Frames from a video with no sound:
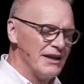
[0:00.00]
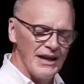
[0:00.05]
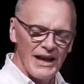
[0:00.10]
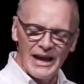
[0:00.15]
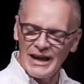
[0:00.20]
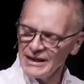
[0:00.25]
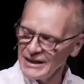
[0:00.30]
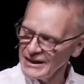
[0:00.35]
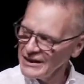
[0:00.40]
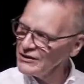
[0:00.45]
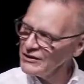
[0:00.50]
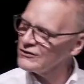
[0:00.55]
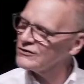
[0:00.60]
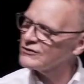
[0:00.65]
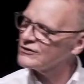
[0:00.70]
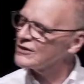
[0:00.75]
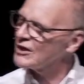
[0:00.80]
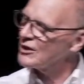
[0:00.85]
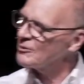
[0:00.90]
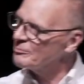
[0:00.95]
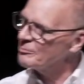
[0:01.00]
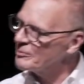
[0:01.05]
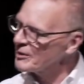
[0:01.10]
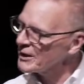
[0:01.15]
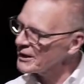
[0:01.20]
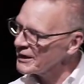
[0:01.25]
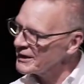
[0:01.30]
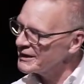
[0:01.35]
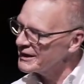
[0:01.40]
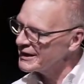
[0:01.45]
and His
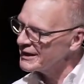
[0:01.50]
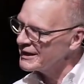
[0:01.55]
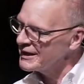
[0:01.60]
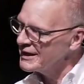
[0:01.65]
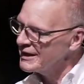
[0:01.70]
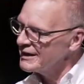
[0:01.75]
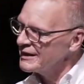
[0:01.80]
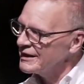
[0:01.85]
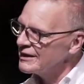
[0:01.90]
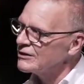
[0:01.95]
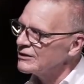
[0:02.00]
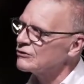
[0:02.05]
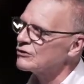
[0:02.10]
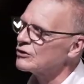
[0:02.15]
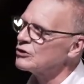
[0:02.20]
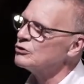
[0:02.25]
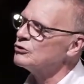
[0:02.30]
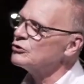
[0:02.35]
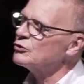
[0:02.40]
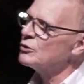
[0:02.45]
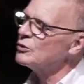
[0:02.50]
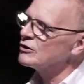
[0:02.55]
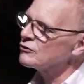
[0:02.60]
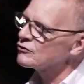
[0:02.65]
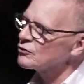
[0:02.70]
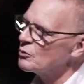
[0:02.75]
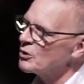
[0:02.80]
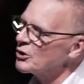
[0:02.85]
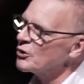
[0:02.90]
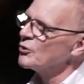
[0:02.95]
ability to do
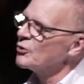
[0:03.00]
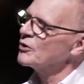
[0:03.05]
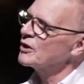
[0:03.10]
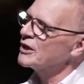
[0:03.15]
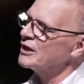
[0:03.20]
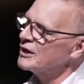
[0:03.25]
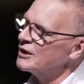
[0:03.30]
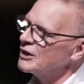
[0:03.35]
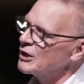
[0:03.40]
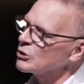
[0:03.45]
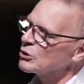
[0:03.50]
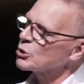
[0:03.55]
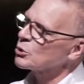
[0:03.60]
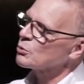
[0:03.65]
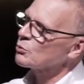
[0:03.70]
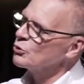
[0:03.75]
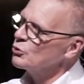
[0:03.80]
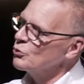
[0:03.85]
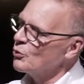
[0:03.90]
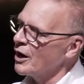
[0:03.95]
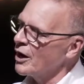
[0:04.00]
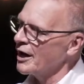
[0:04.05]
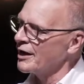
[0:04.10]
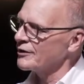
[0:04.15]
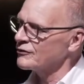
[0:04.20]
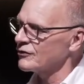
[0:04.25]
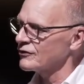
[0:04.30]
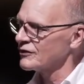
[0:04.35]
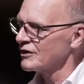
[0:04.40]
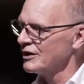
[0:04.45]
His will in and through
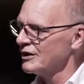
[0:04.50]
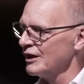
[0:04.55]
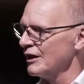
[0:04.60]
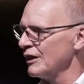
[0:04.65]
us,